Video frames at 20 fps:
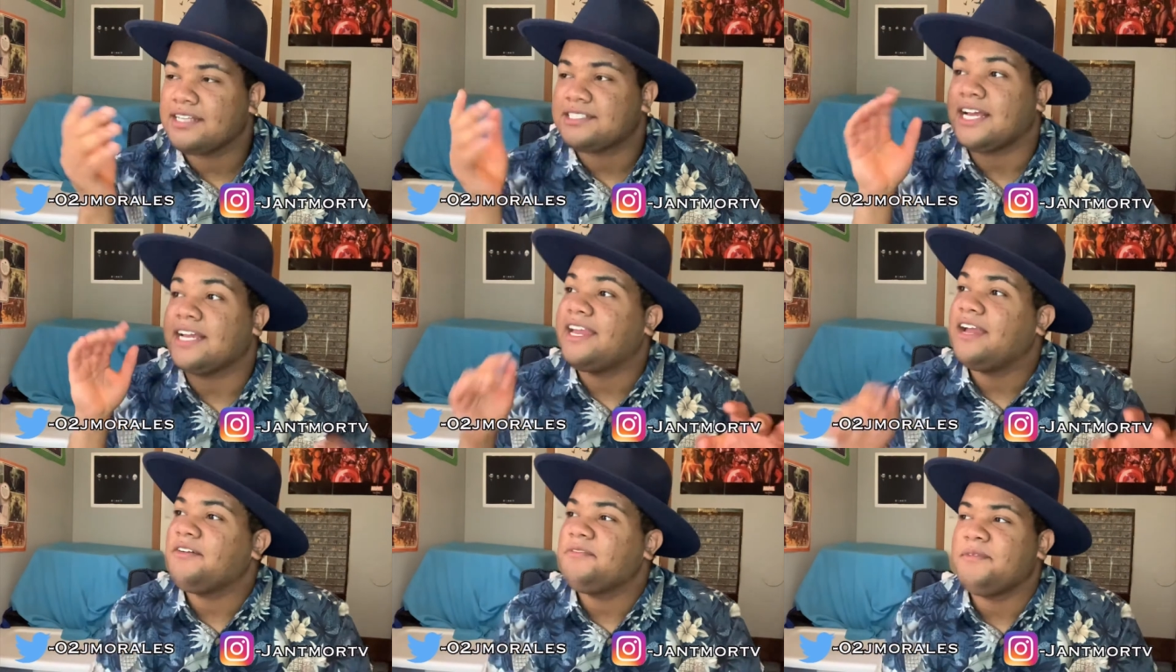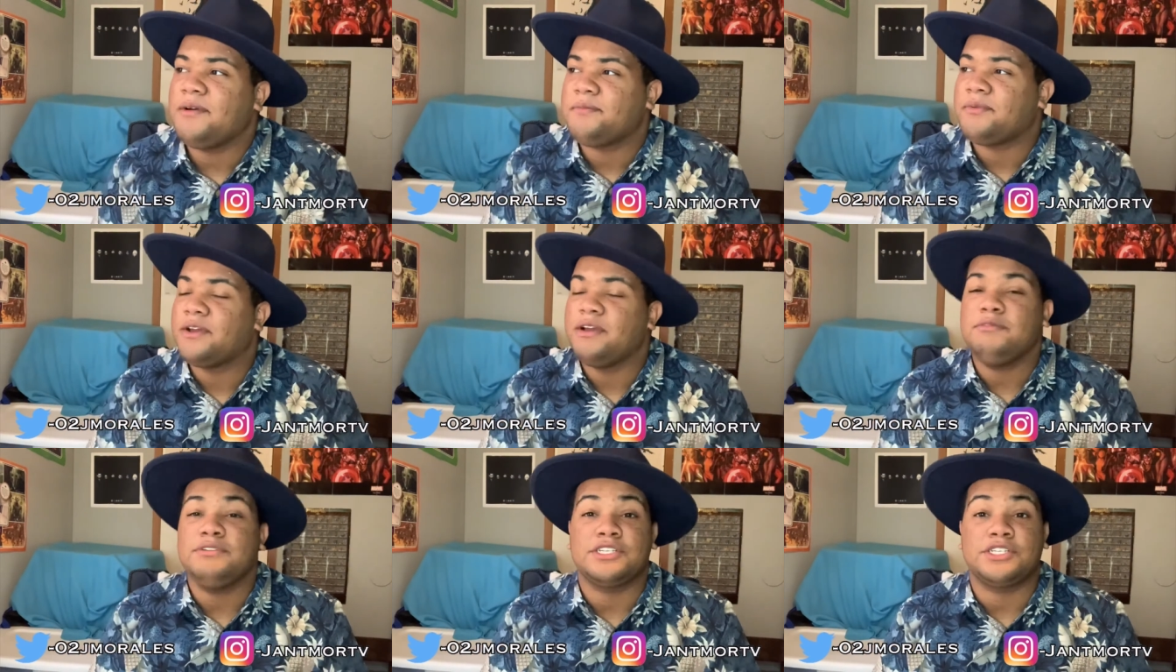I can't
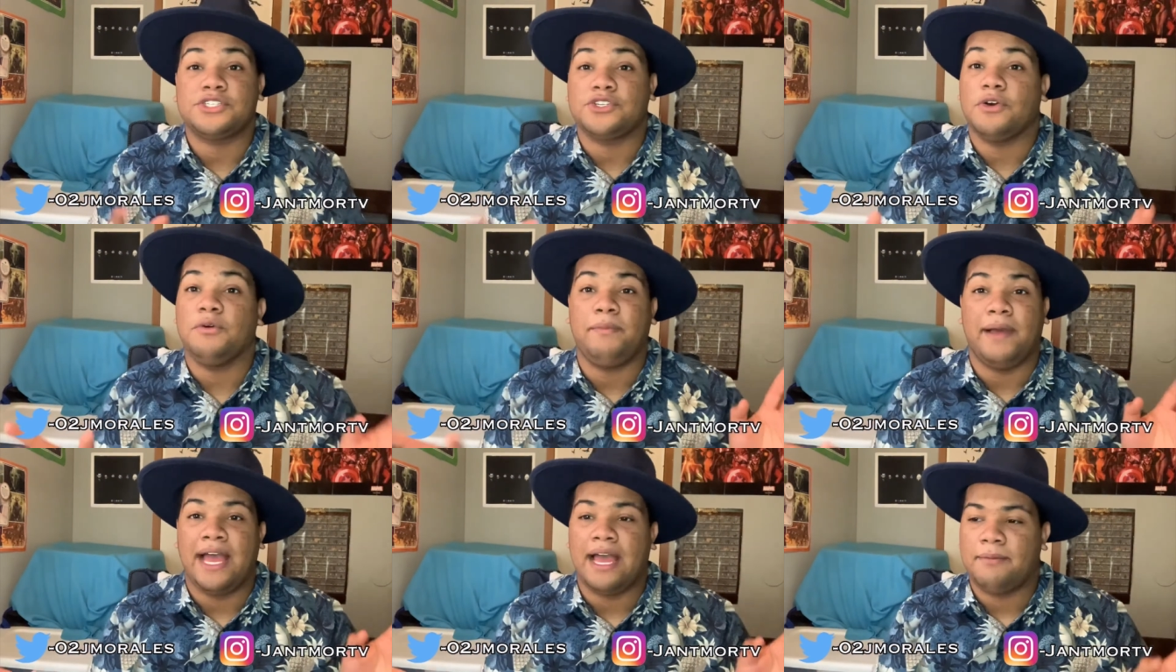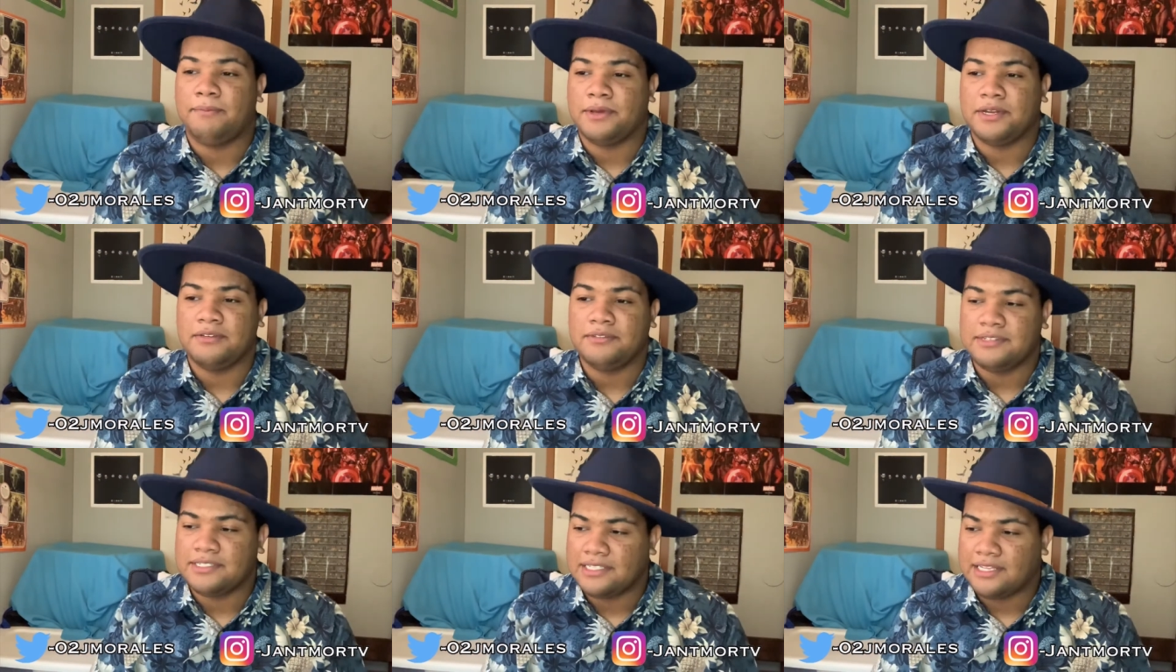remember. It was so bad,
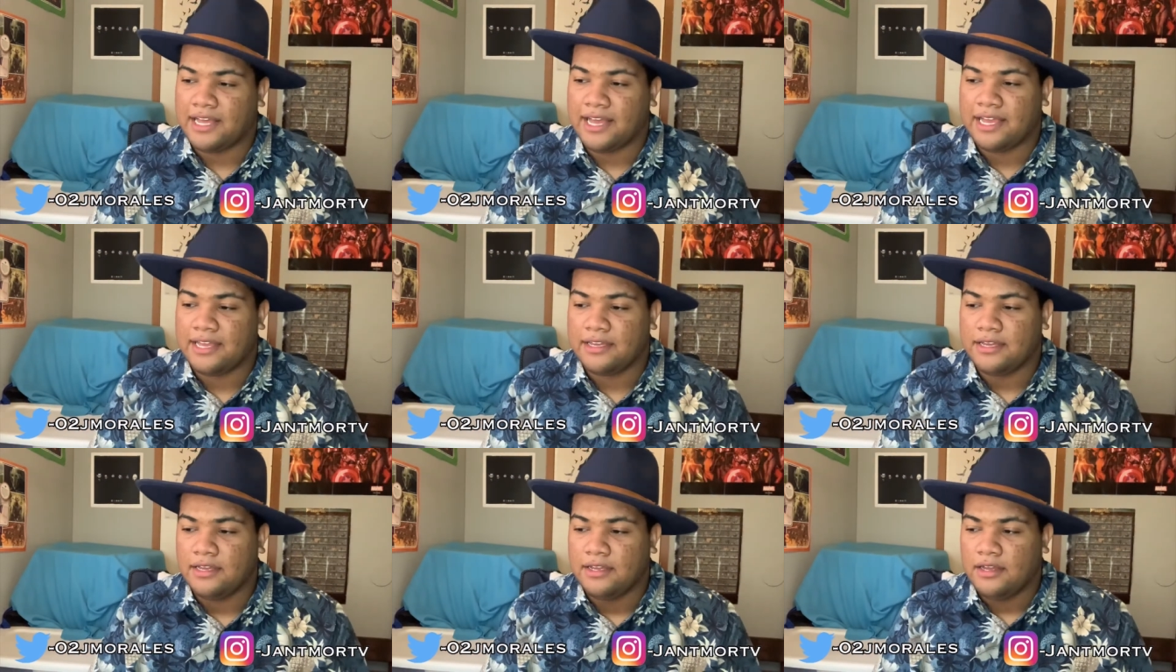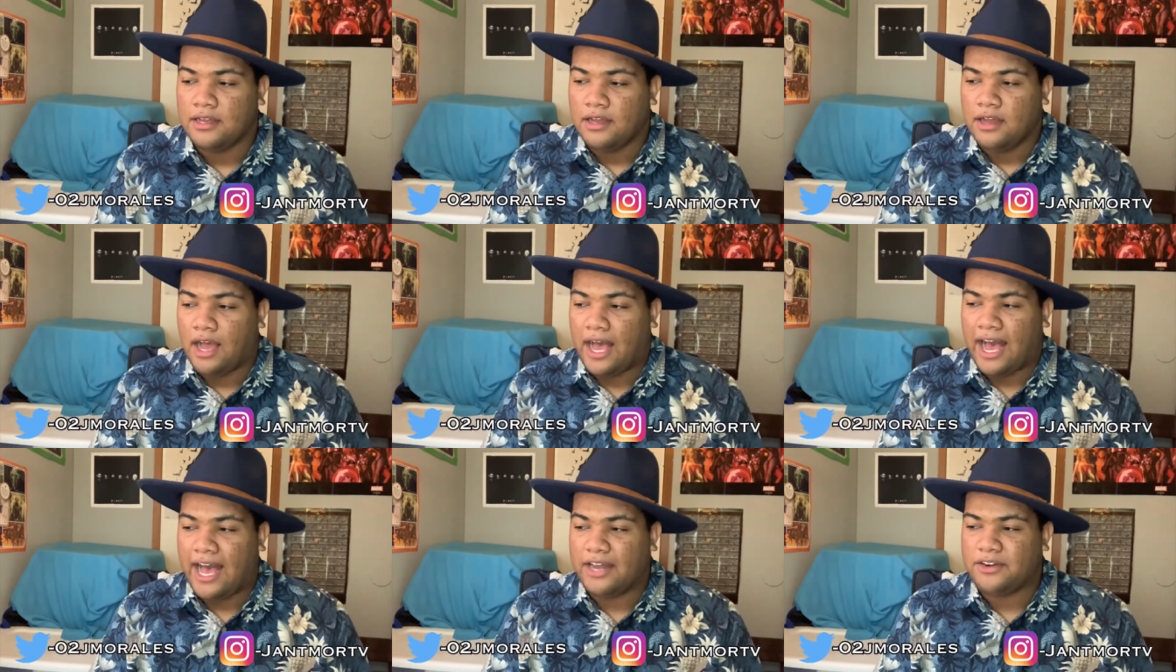but he was like,
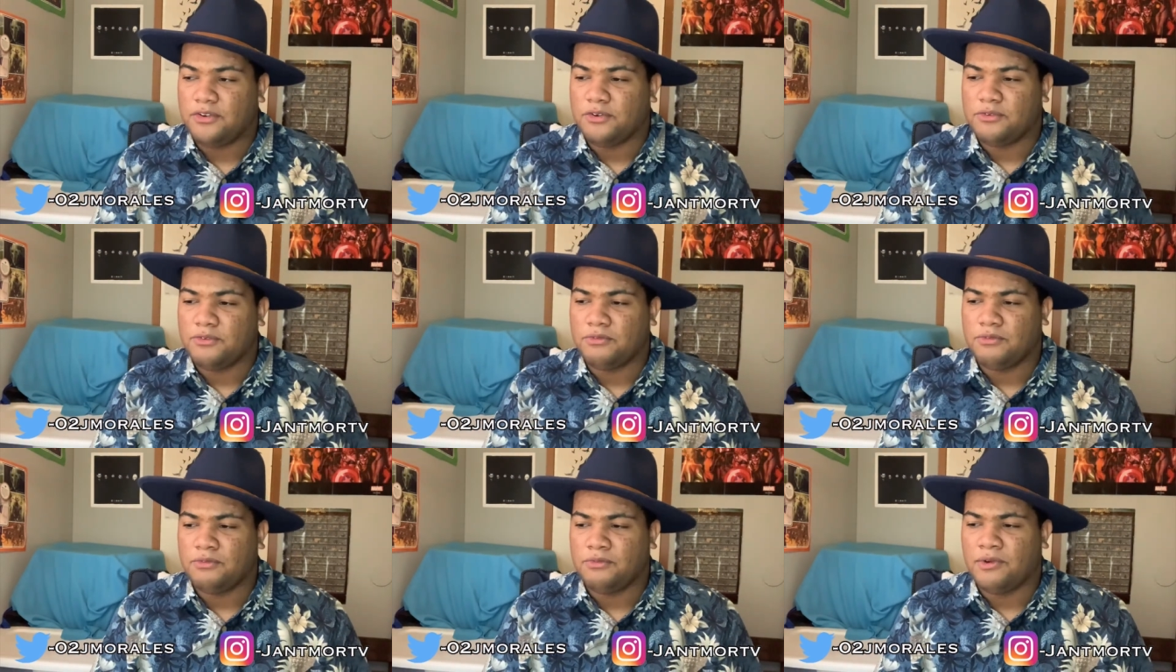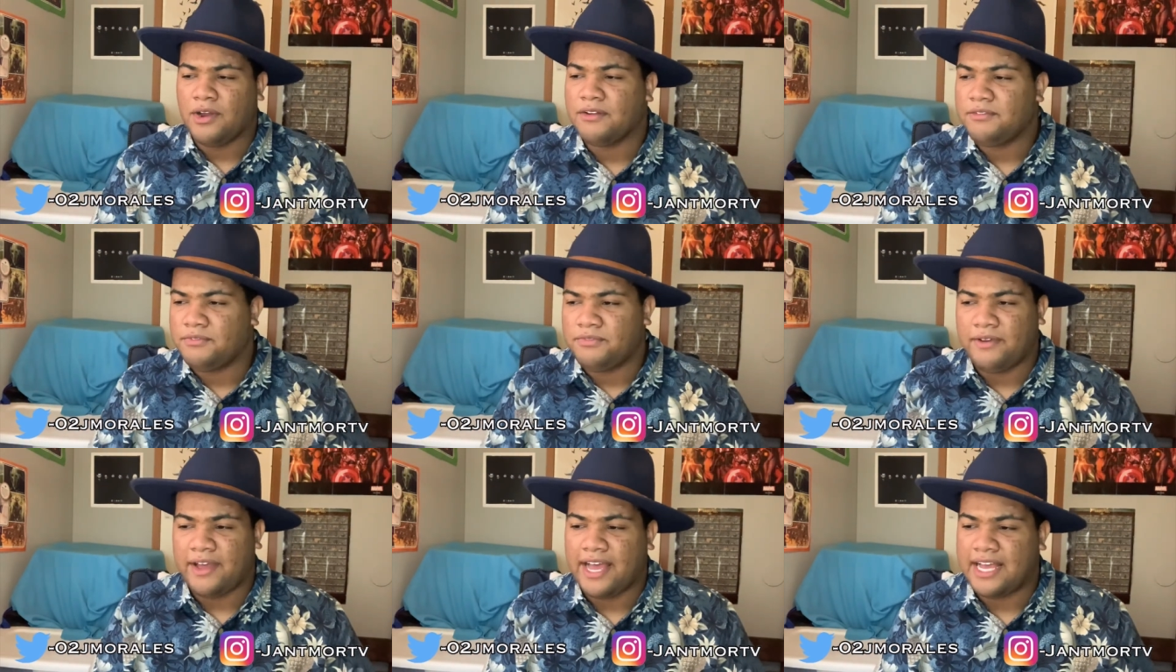I don't
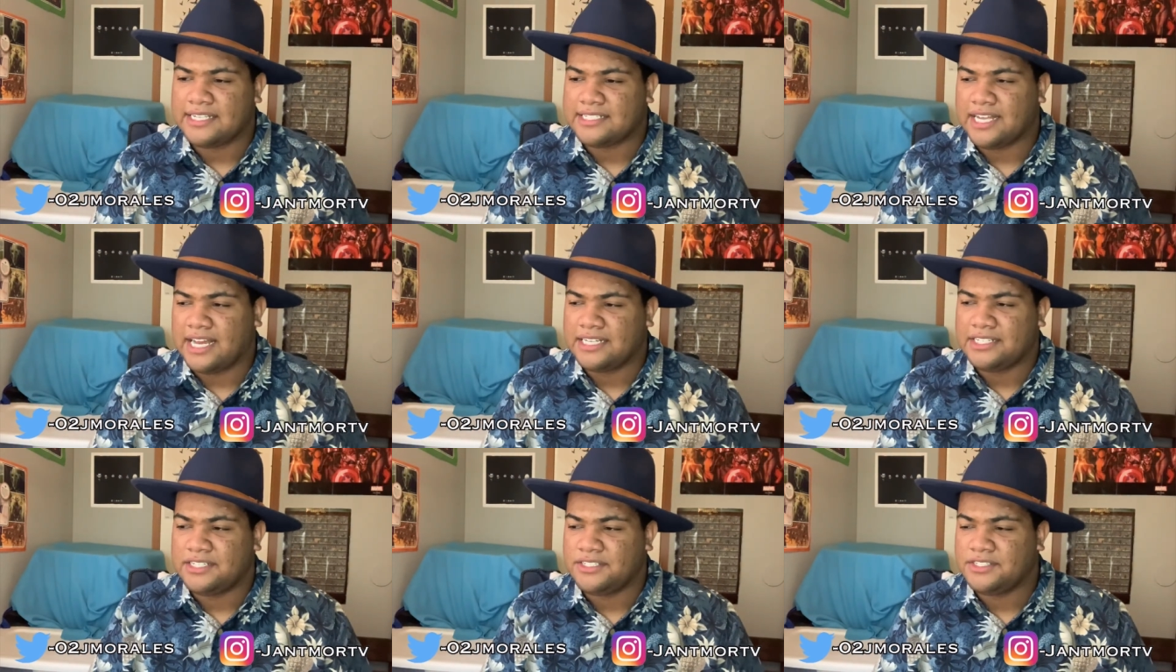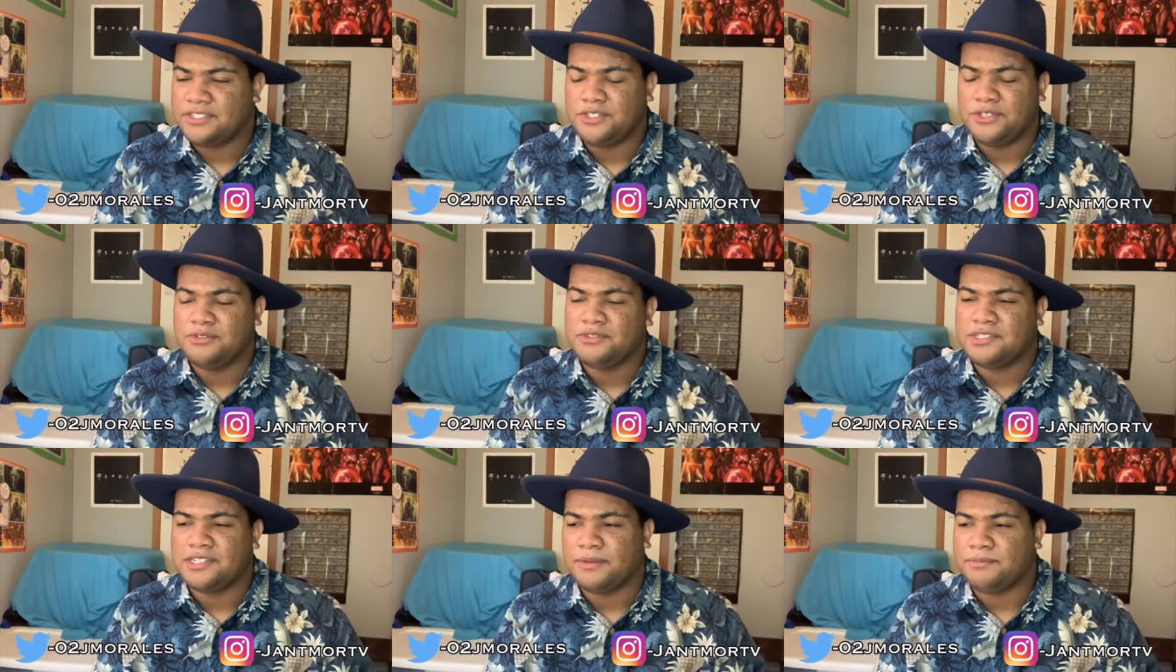run fast. I just
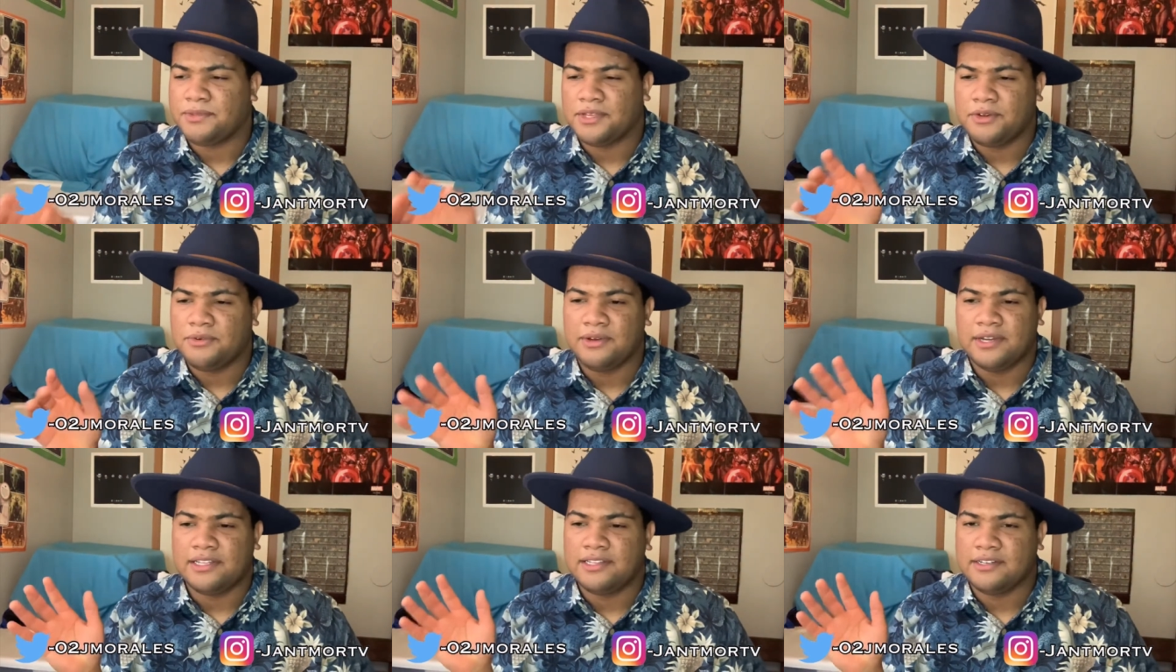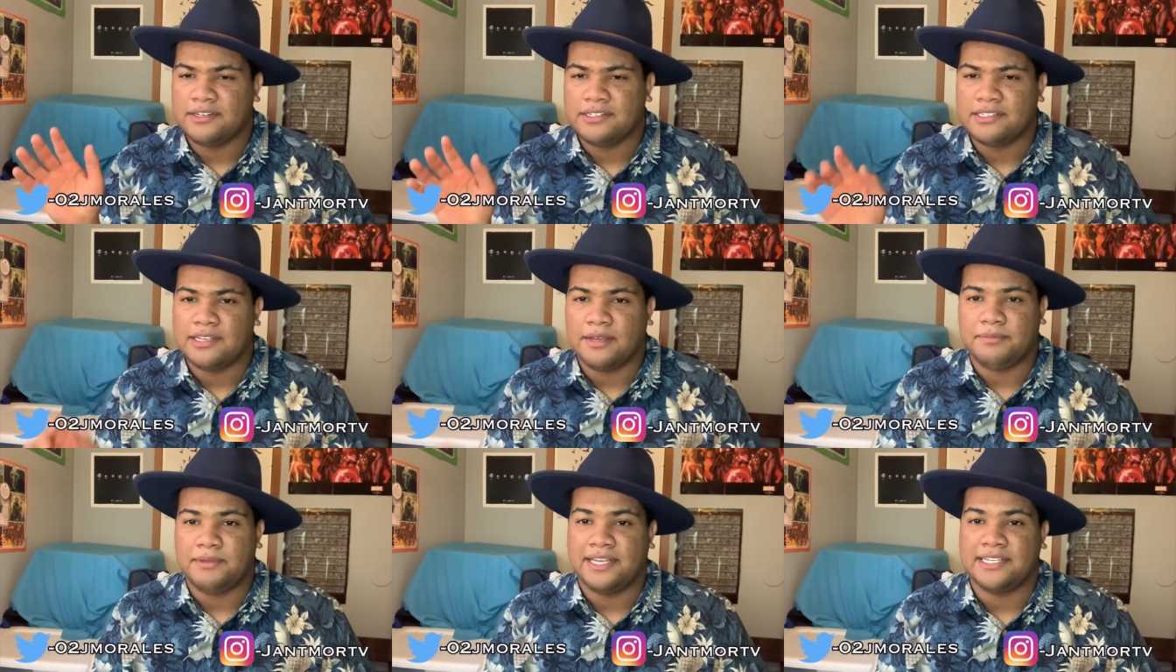do something quickly or
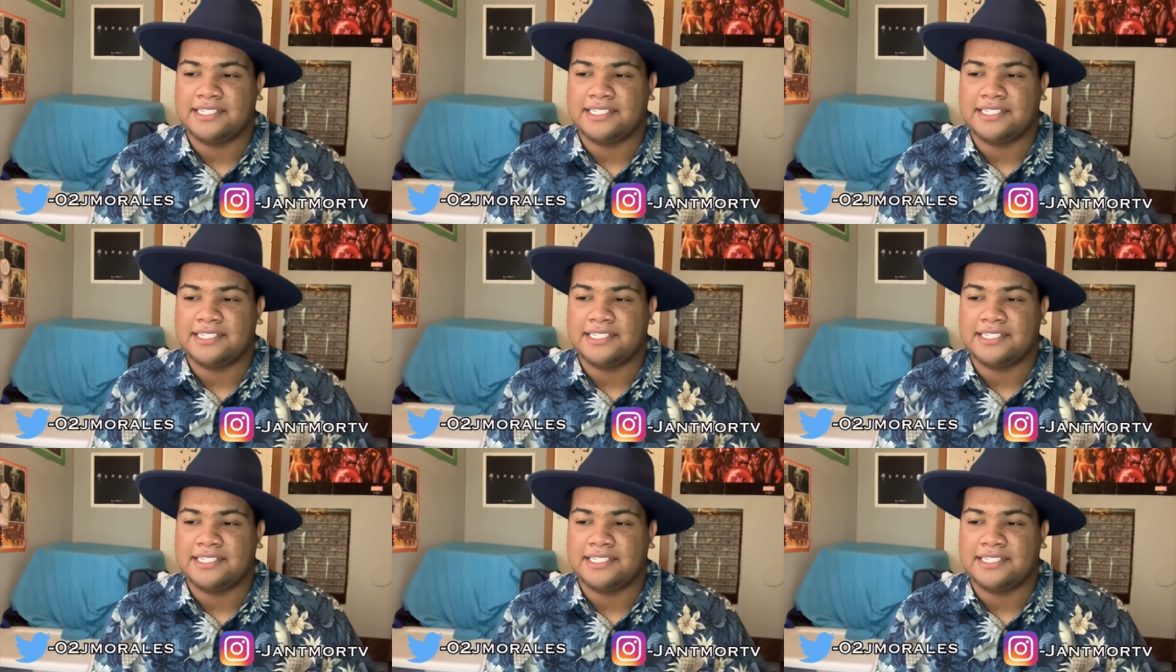something.